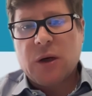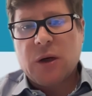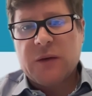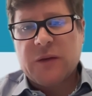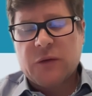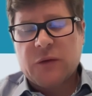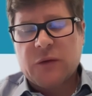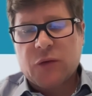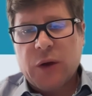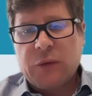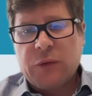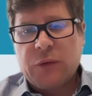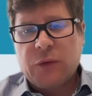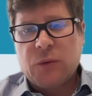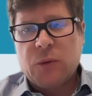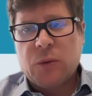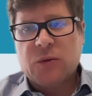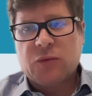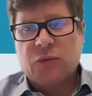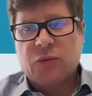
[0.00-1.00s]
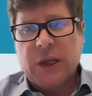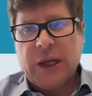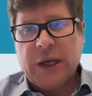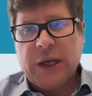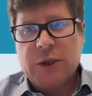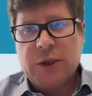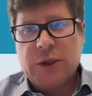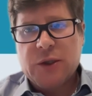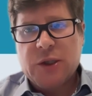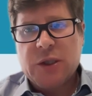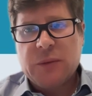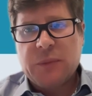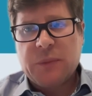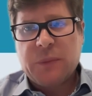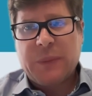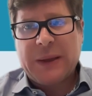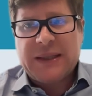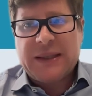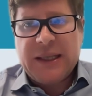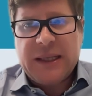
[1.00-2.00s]
not straightforward relationship,
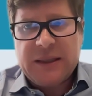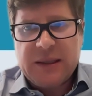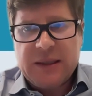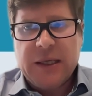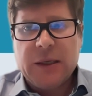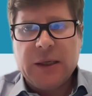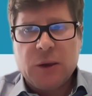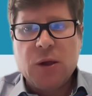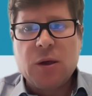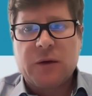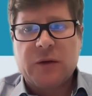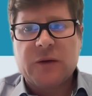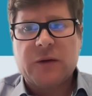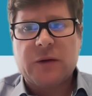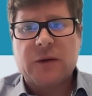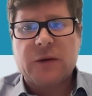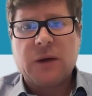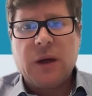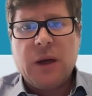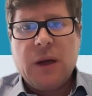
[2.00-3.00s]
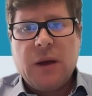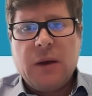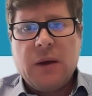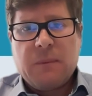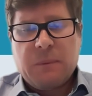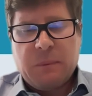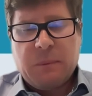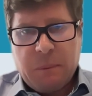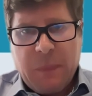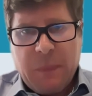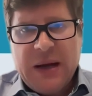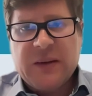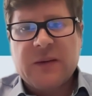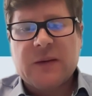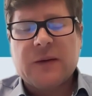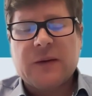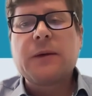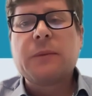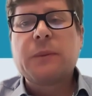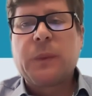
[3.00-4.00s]
but it looks much
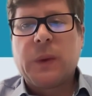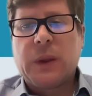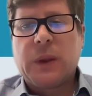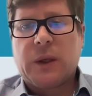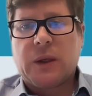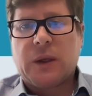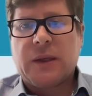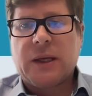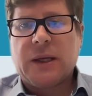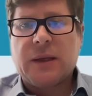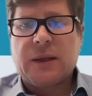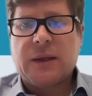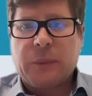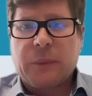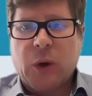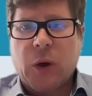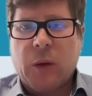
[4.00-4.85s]
simpler than the